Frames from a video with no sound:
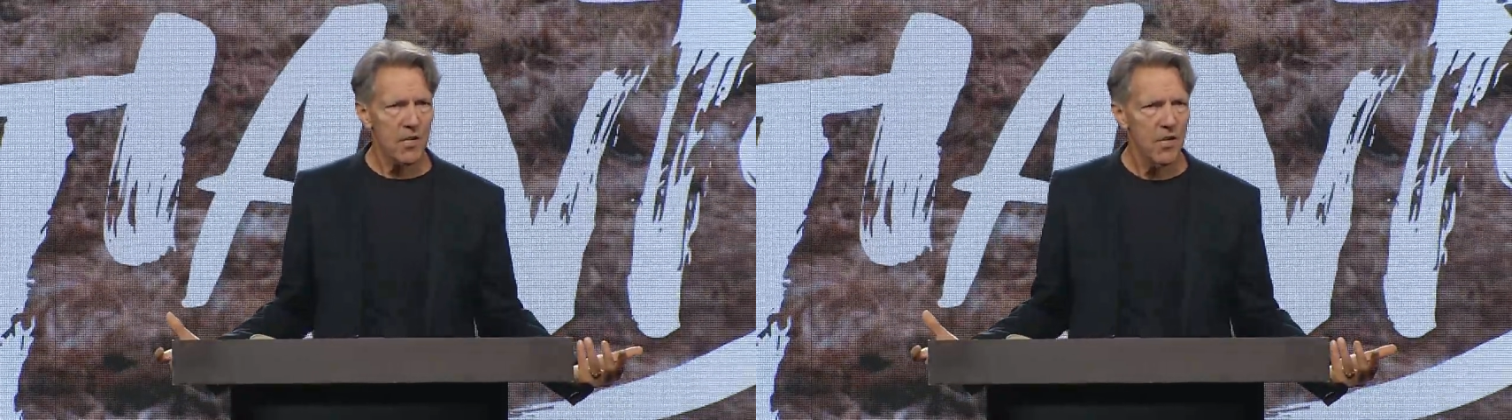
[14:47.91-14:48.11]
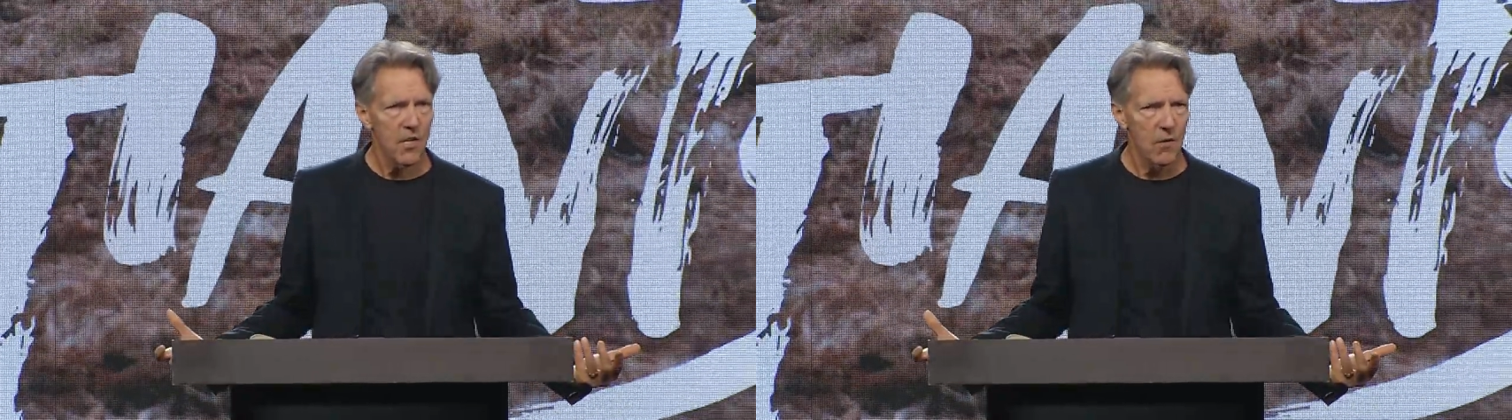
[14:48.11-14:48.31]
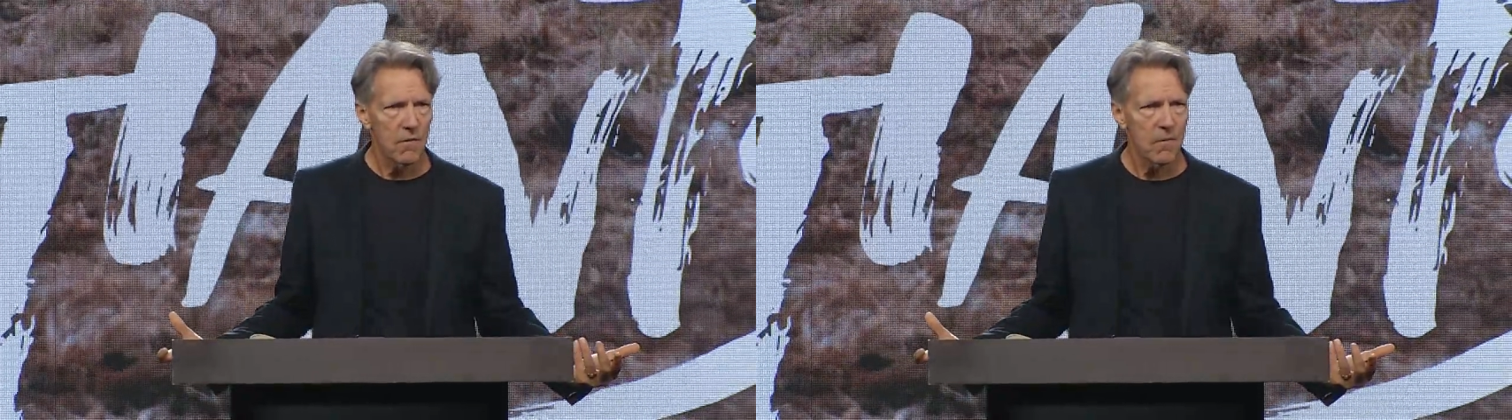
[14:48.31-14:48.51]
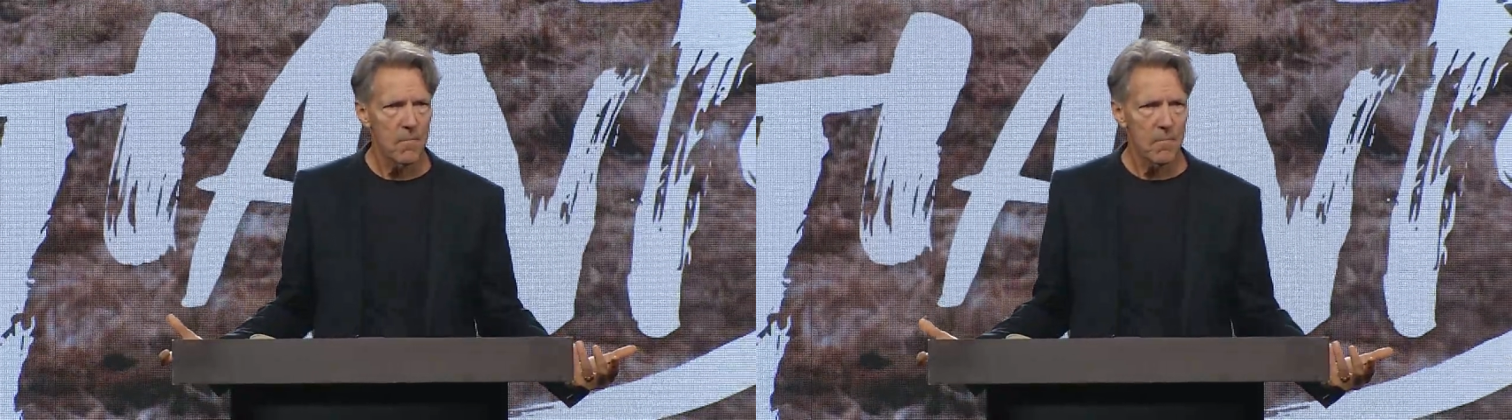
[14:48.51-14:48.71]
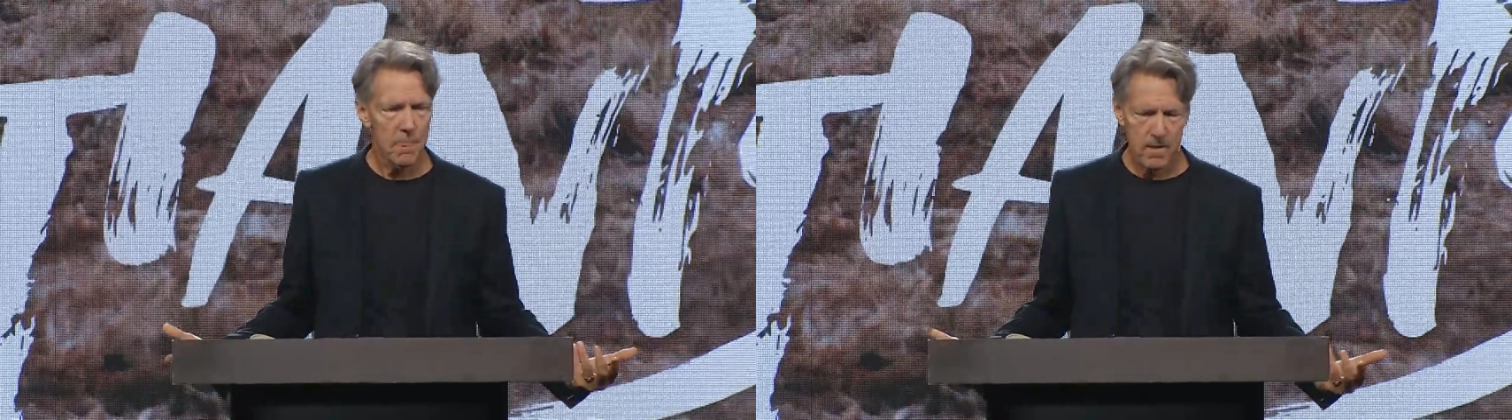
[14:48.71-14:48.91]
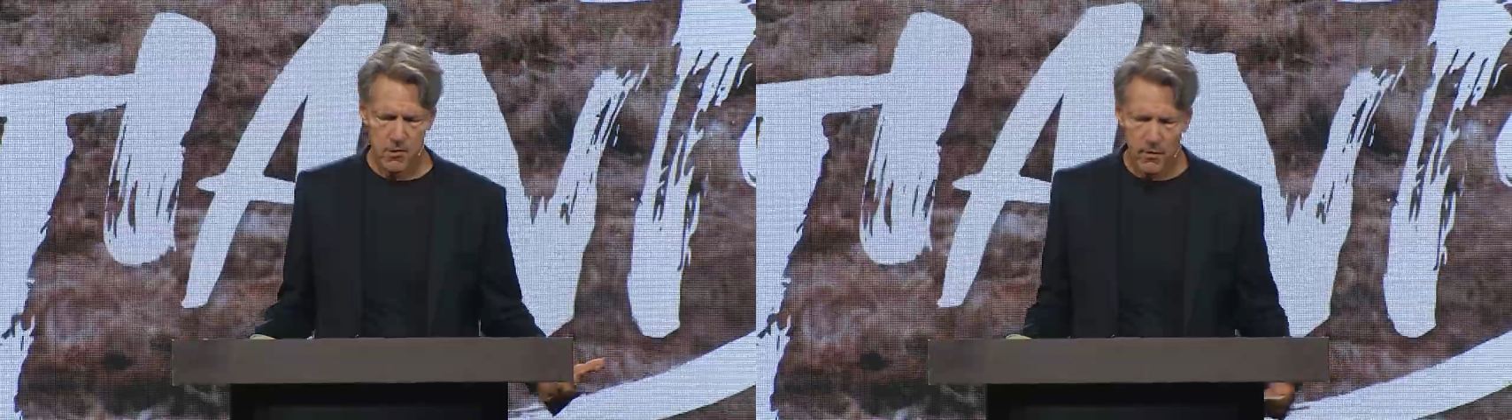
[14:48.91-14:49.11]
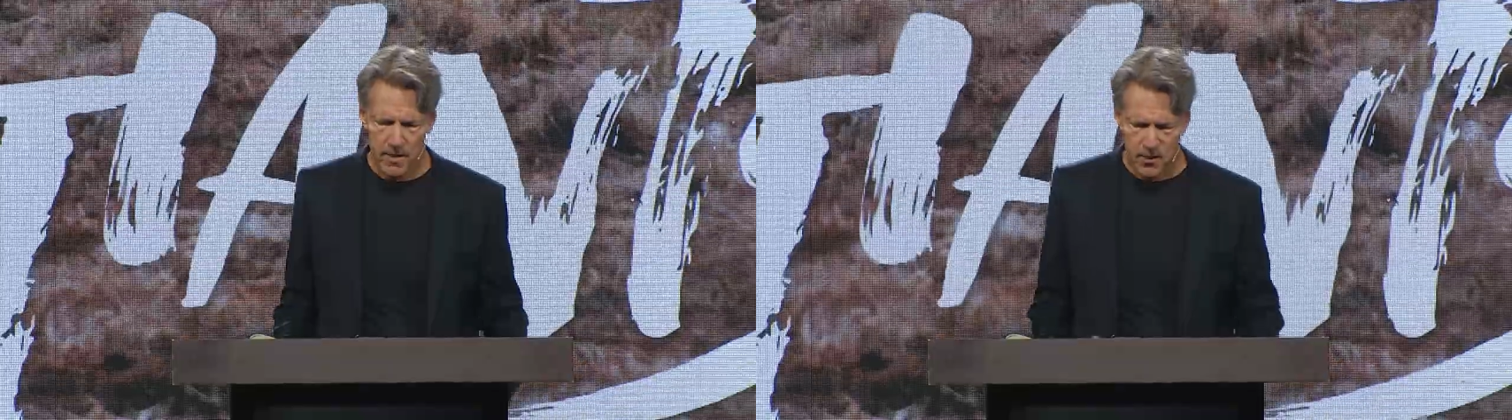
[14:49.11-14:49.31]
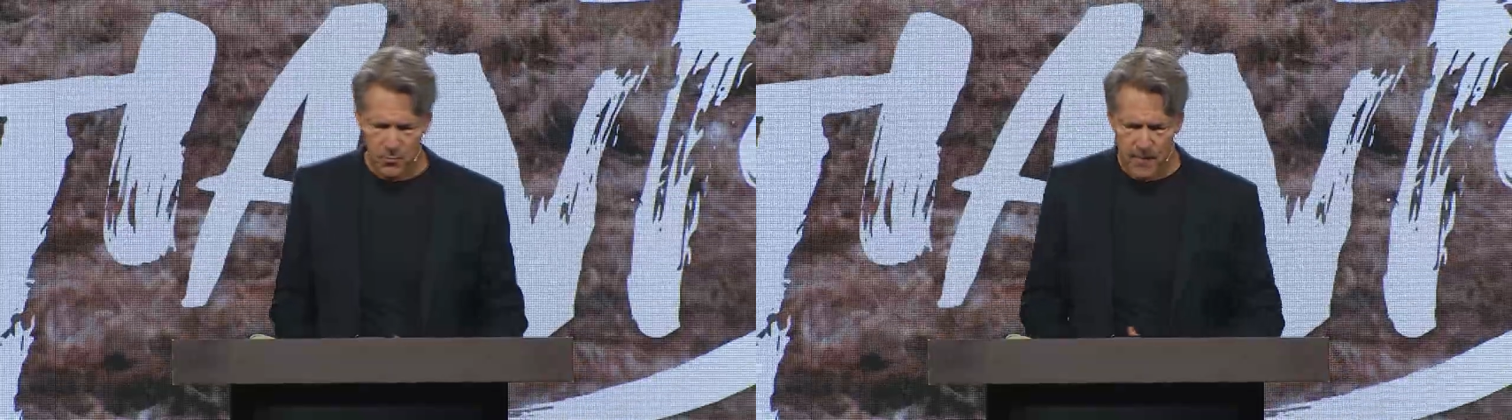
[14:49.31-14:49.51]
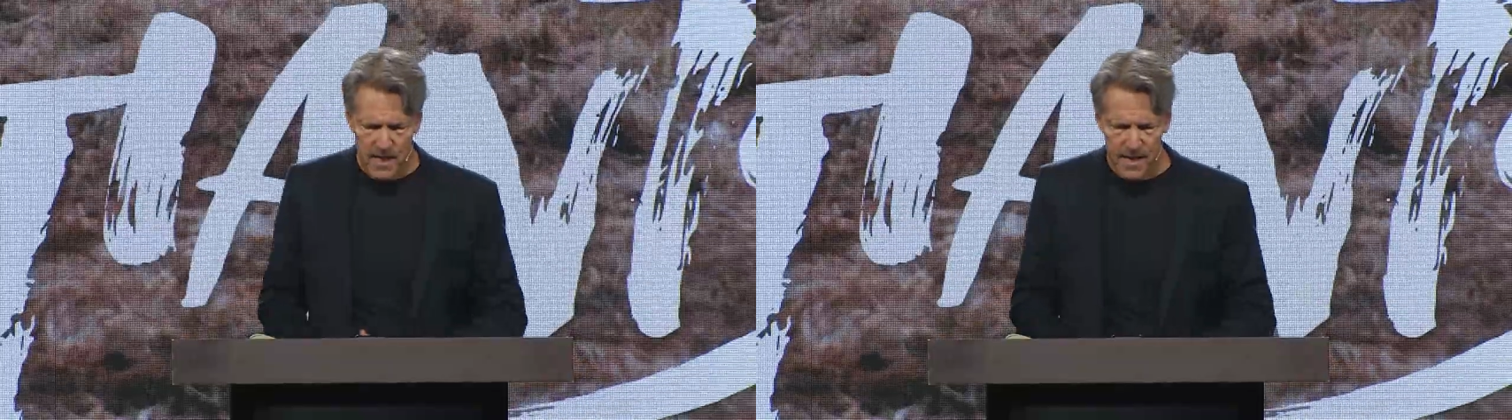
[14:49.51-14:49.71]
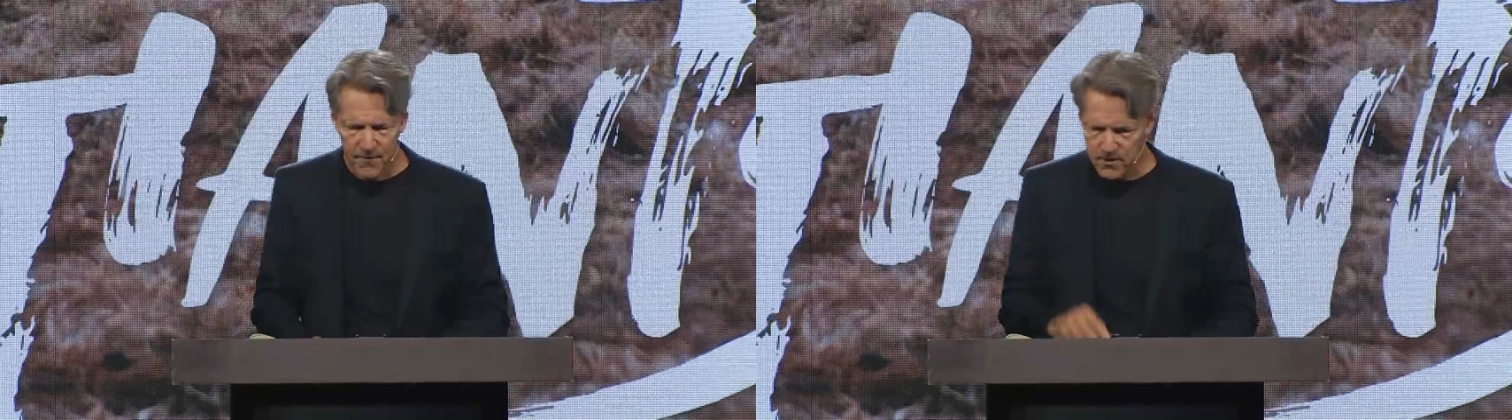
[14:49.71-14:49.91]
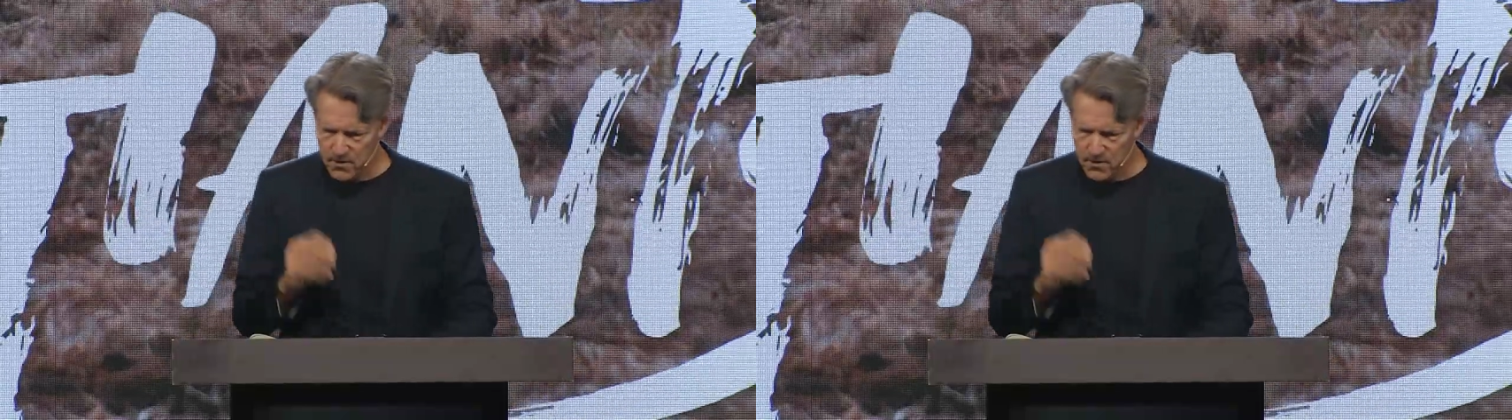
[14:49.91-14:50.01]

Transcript: can do. So it is with David.